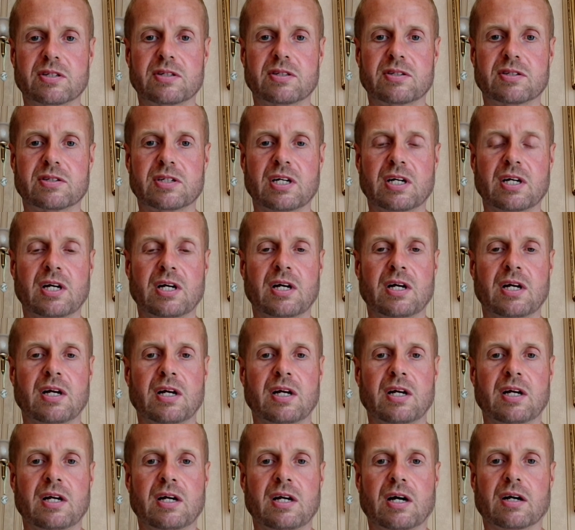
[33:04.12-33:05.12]
and,
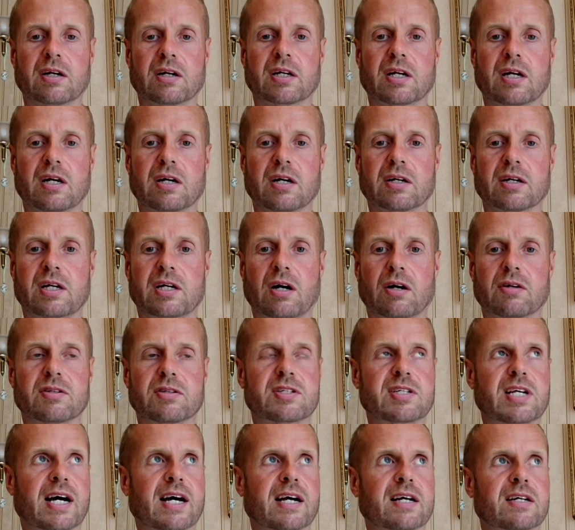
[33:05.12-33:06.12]
and and
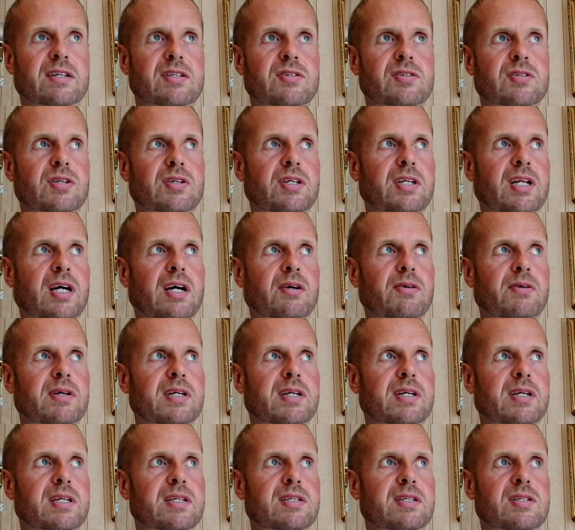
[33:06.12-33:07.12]
contact. You
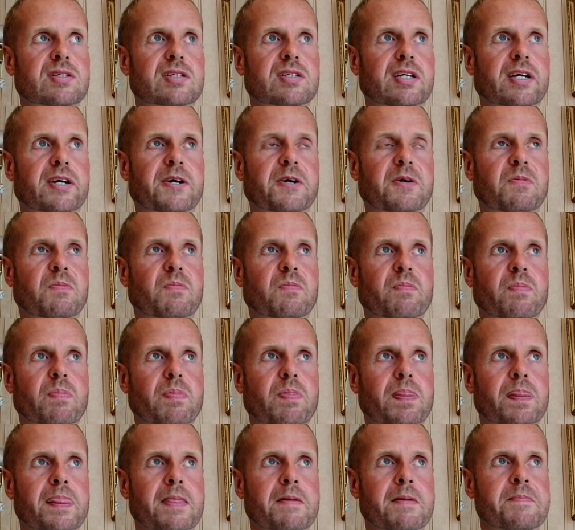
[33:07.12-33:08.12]
know, it's
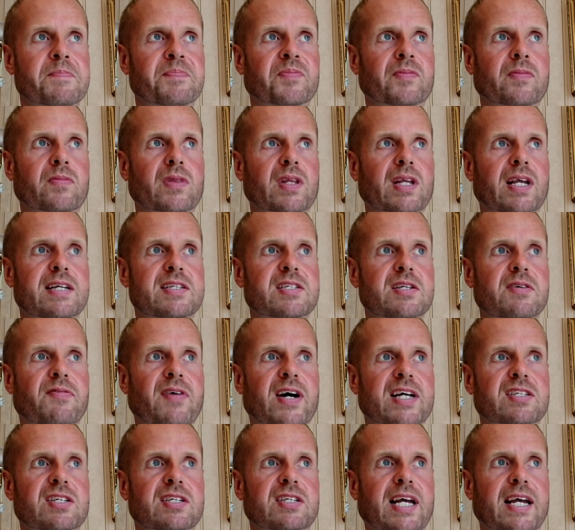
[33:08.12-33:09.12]
um, it's a
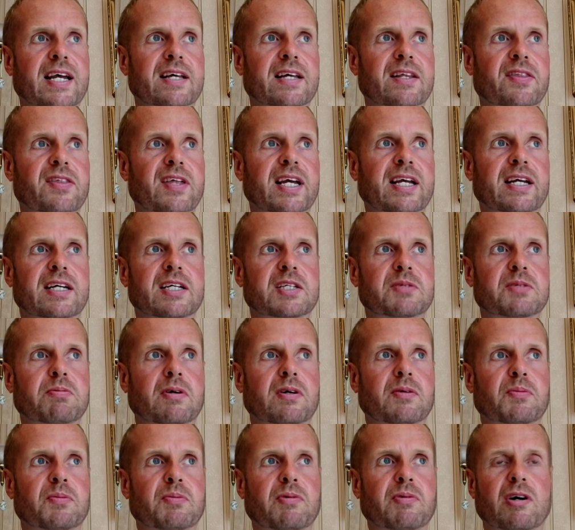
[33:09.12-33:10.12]
fascinating thing. It's
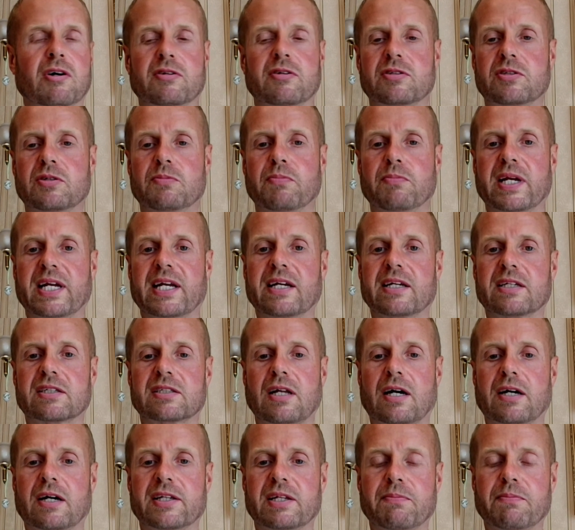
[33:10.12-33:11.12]
but but to me,
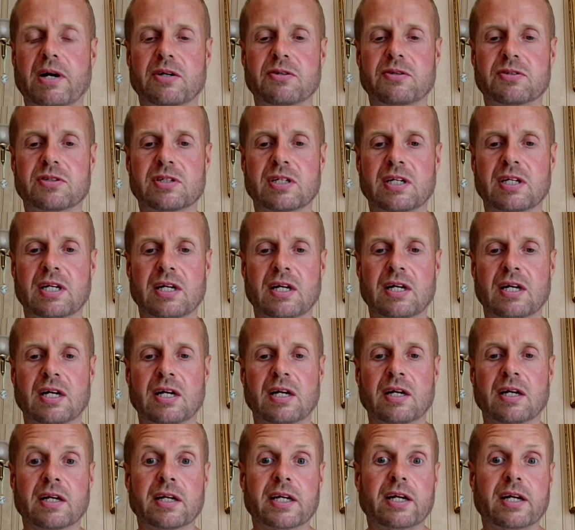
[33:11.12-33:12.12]
it's like the most.
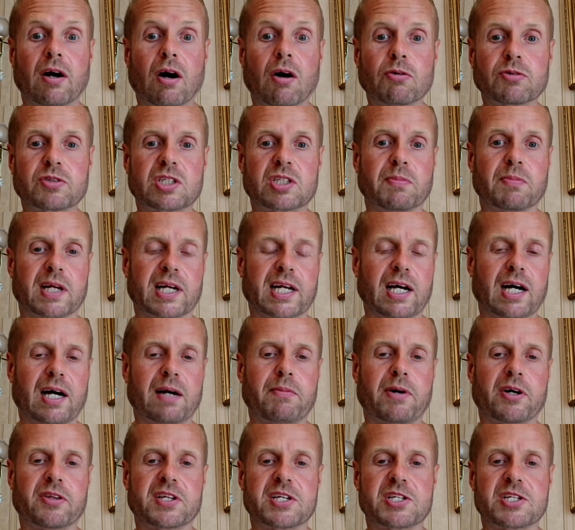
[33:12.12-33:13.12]
You know, ultimately,
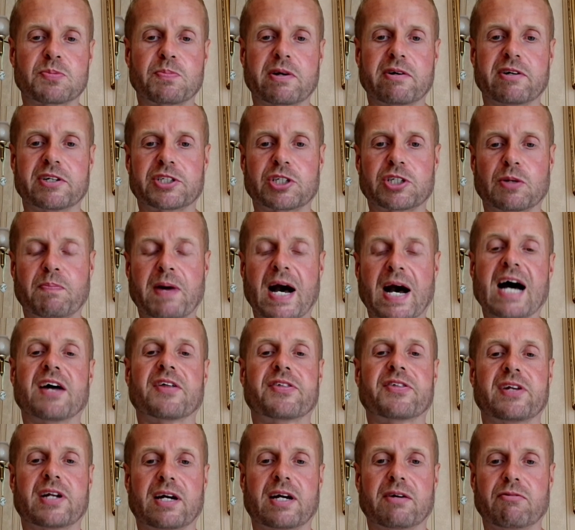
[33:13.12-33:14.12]
I'm on this spiritual
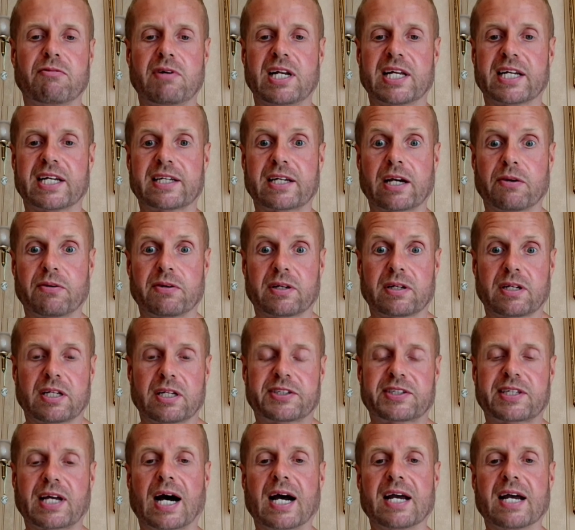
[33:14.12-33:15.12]
path, and I'm really
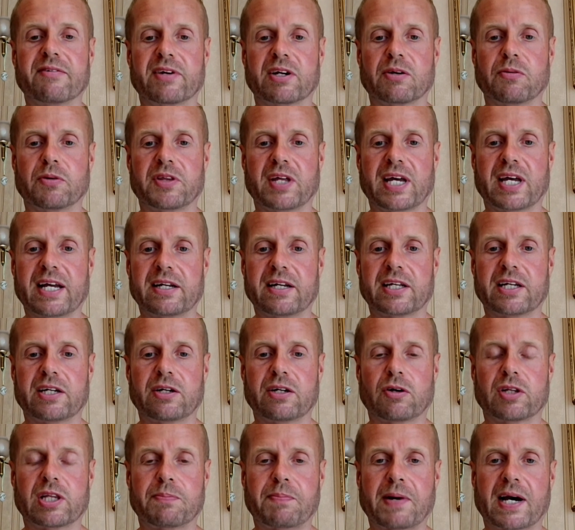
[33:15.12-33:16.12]
going diving within. You
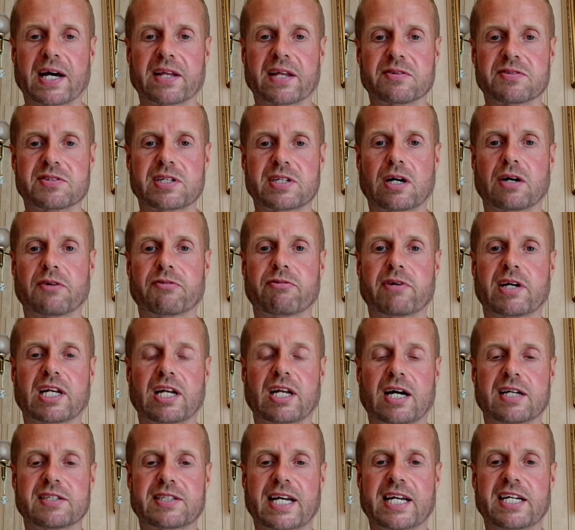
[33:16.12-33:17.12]
know, on the path of
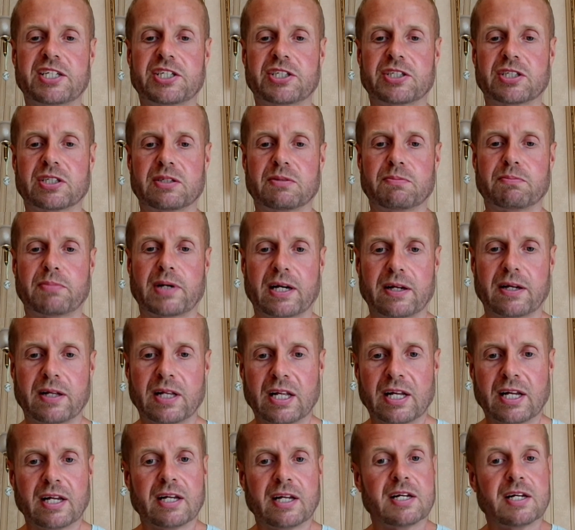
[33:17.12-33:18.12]
self-realization, but